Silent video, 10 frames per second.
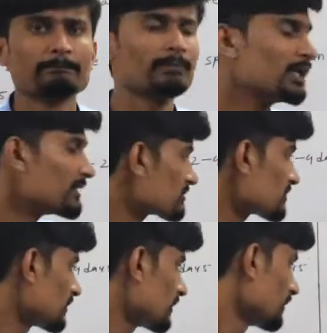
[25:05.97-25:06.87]

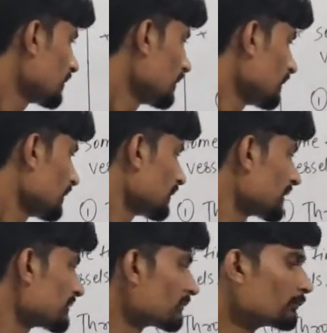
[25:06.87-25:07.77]
Means
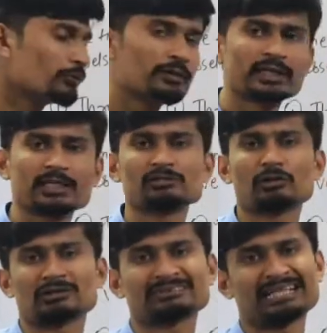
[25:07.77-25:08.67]
it is a moving, it is
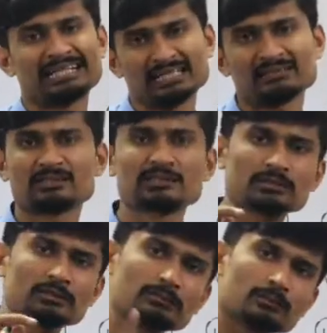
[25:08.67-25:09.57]
not a static. Such
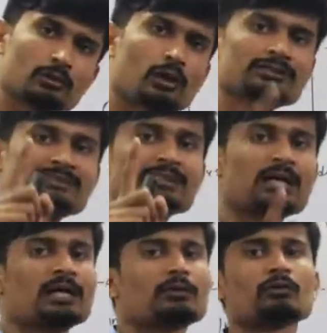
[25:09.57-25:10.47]
a clots
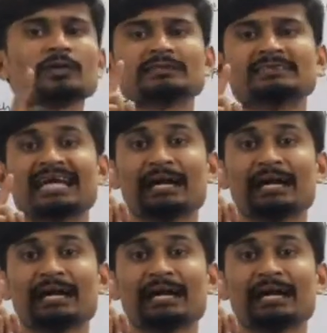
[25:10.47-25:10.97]
are called as the